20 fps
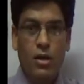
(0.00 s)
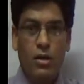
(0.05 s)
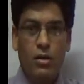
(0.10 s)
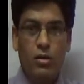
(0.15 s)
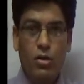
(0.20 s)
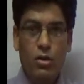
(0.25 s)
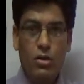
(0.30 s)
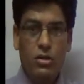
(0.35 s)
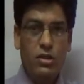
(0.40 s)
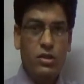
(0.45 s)

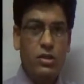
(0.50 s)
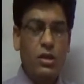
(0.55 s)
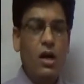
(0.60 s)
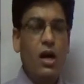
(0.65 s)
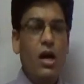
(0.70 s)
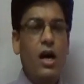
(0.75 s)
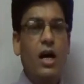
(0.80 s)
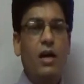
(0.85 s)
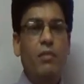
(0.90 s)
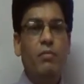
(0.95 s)
goods
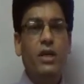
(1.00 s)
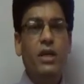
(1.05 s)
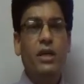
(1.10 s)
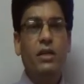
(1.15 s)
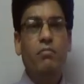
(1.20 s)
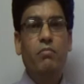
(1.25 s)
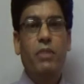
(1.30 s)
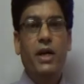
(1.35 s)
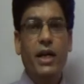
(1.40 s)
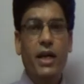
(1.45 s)
are
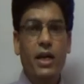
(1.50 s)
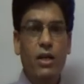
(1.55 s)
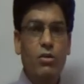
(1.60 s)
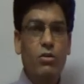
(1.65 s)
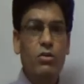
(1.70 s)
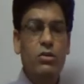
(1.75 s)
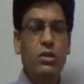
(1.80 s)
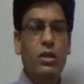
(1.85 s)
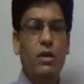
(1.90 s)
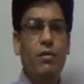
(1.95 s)
being
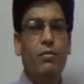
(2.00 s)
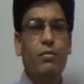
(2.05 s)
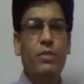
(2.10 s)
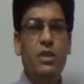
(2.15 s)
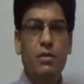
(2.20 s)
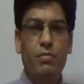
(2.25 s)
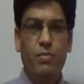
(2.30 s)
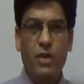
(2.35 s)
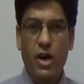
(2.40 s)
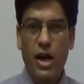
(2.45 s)
produced.
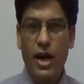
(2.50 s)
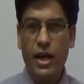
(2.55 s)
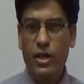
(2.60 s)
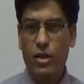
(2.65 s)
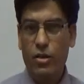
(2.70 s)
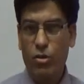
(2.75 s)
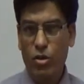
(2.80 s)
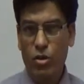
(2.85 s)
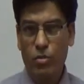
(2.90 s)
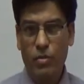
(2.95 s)
The
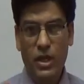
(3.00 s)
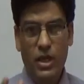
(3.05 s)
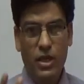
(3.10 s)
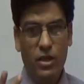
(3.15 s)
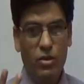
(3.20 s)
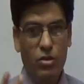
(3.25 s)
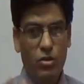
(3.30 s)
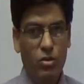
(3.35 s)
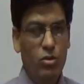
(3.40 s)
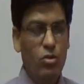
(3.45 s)
product could be
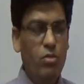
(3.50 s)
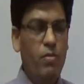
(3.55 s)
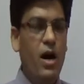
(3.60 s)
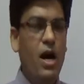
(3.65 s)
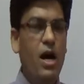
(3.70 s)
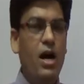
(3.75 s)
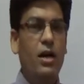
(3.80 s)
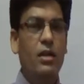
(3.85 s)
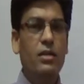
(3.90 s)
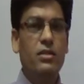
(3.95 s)
into two
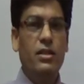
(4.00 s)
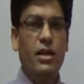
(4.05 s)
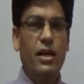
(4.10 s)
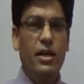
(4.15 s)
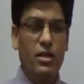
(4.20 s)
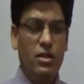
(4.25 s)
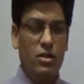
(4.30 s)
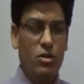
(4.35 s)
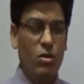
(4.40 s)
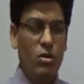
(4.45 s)
parts, that
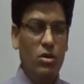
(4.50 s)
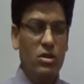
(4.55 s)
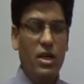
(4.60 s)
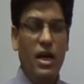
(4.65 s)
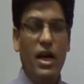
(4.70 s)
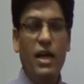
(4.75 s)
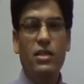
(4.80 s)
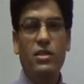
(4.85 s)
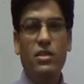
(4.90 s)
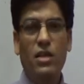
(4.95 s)
is goods
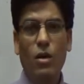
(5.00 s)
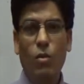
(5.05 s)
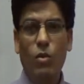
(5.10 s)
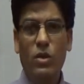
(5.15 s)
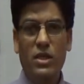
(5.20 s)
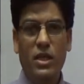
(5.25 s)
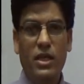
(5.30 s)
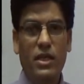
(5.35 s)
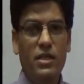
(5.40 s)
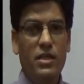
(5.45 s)
and
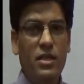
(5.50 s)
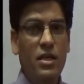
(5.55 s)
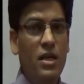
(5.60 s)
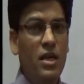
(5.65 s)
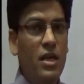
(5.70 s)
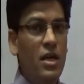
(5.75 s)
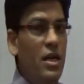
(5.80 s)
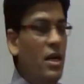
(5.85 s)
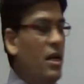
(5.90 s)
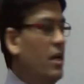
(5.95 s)
services.
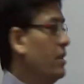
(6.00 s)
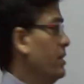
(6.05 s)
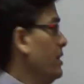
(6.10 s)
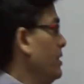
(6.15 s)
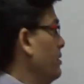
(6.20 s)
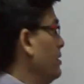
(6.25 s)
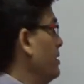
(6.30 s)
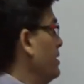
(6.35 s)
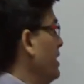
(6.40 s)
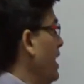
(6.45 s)

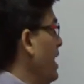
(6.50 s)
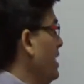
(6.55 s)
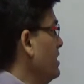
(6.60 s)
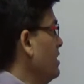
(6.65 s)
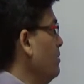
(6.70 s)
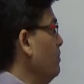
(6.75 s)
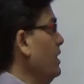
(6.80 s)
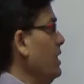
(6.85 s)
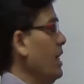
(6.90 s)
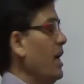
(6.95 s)
The
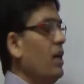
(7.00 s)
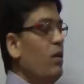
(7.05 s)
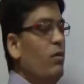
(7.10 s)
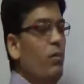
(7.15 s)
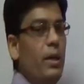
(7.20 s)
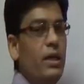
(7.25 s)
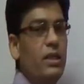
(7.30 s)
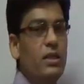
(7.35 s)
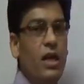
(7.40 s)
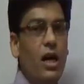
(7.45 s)
tangible
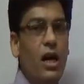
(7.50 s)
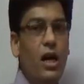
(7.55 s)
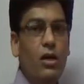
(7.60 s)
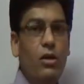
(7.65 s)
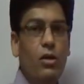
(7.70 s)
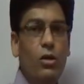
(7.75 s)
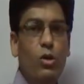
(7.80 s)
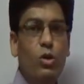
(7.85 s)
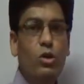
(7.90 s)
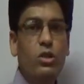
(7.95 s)
elements are
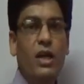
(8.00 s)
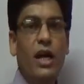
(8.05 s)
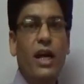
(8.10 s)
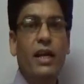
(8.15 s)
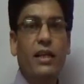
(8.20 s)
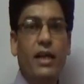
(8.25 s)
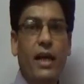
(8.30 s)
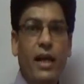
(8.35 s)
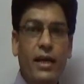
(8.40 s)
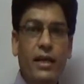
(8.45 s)
goods
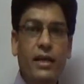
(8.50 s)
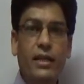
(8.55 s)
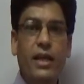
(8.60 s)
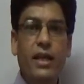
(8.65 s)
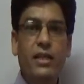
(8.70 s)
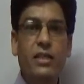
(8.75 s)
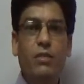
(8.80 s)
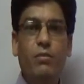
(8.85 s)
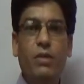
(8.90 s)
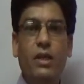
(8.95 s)
and
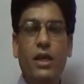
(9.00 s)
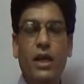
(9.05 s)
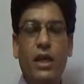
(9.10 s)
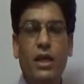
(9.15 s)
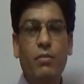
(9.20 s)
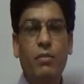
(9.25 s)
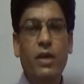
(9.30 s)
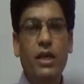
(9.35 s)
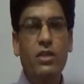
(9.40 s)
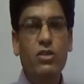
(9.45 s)
intangible
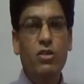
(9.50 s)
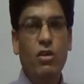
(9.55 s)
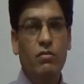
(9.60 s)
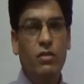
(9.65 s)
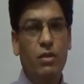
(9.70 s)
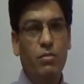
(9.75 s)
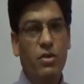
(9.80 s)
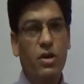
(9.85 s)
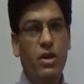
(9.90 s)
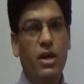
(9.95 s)
elements of
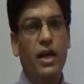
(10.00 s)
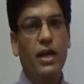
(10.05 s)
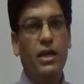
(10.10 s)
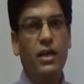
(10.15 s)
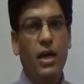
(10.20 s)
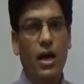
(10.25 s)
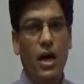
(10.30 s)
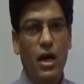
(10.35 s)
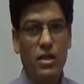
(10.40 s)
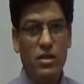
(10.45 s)
the
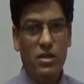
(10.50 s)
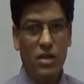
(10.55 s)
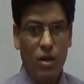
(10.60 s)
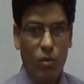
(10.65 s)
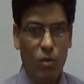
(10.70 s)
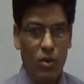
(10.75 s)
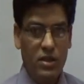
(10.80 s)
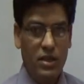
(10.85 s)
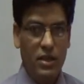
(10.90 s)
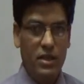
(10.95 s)
product are
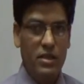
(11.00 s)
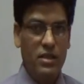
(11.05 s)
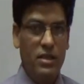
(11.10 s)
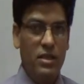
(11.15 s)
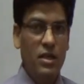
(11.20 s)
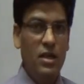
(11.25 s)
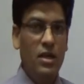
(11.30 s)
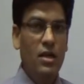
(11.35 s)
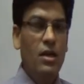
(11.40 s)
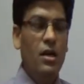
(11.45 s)
services.